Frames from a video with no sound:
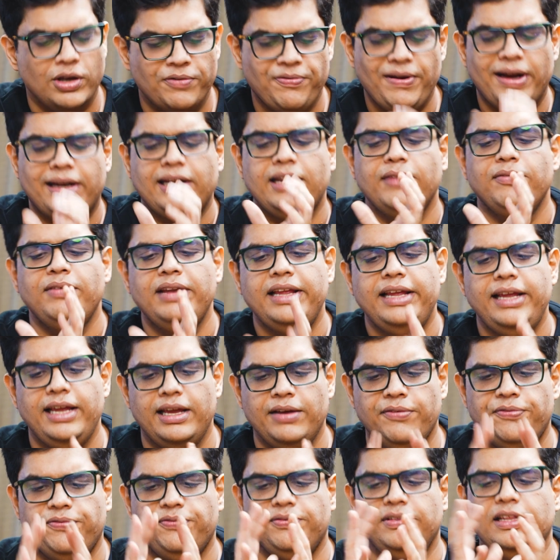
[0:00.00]
effectively,
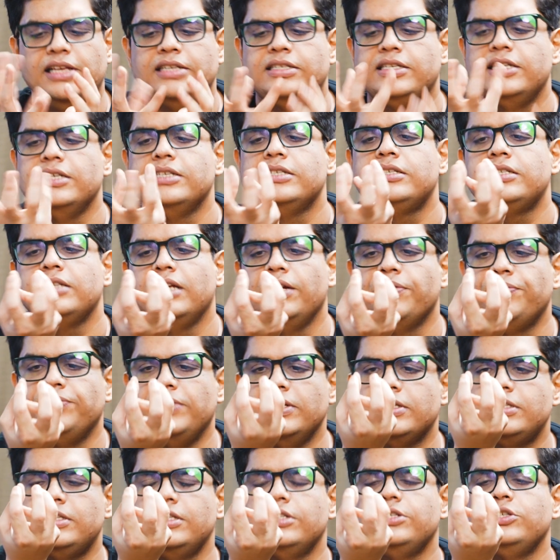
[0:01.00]
if this
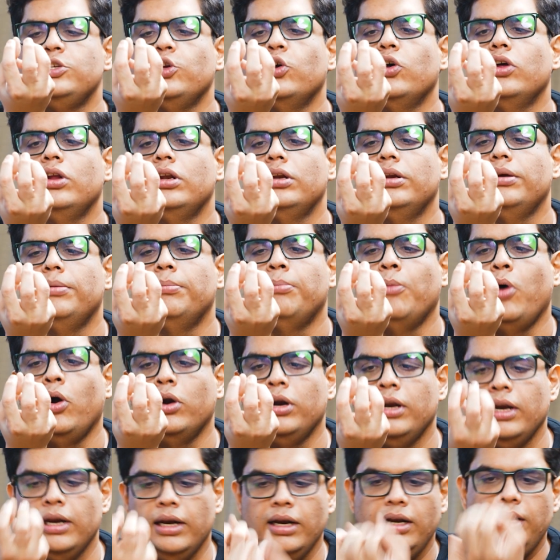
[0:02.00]
is your
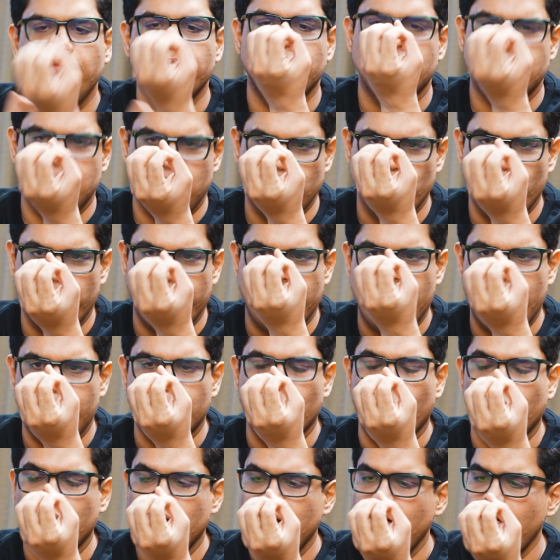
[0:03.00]
model, if this is your AI
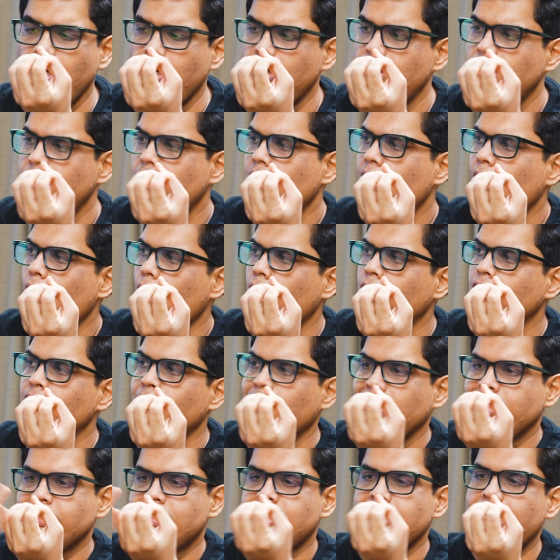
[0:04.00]
model, on
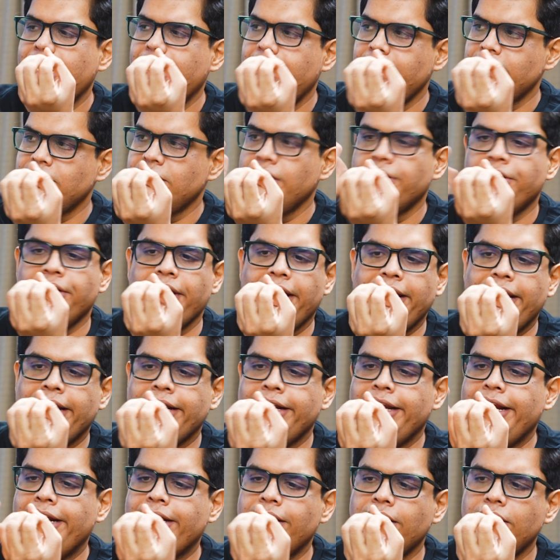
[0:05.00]
one side is the training
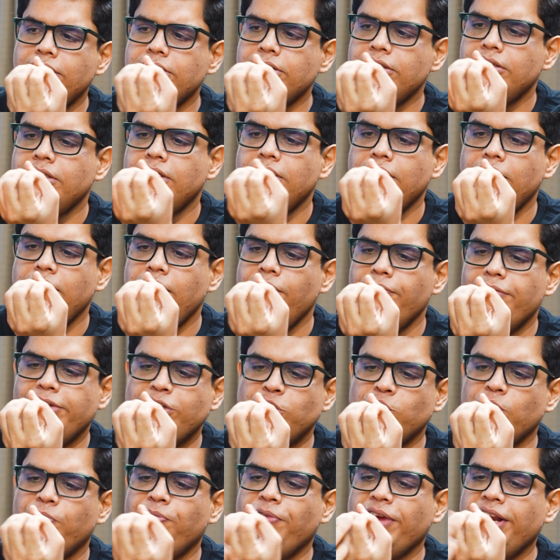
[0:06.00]
data, which
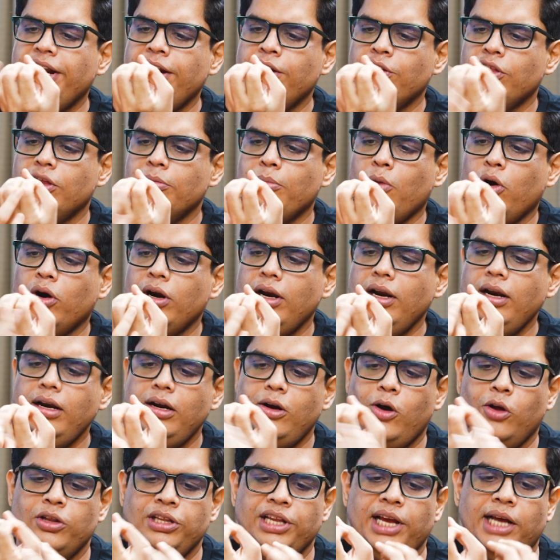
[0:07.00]
you feed into the model.
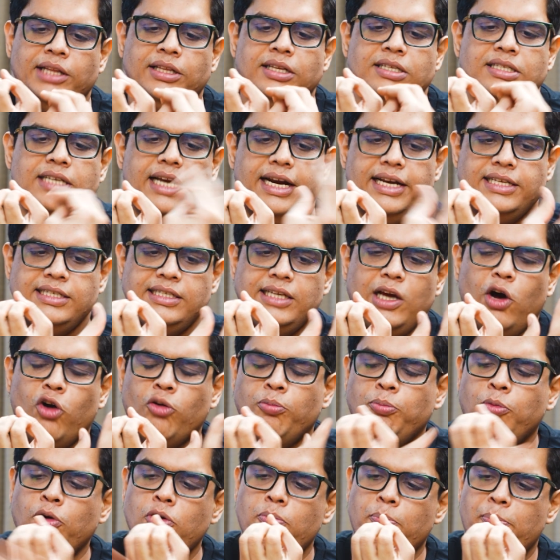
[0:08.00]
On the other side is the
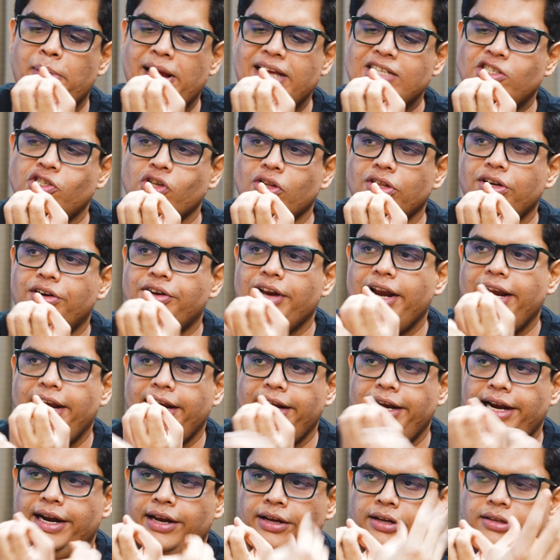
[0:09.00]
output based on the training
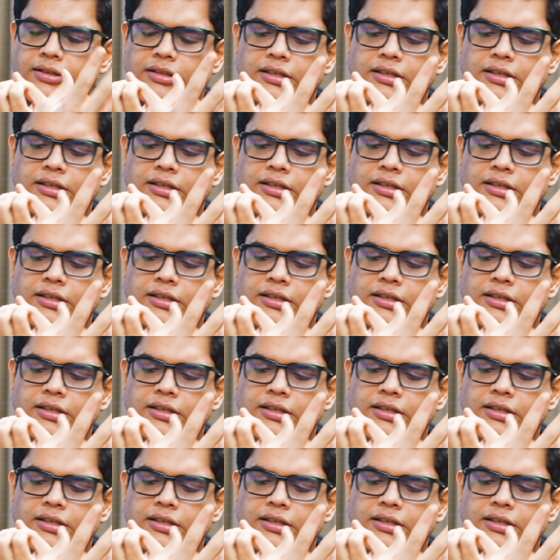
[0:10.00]
data.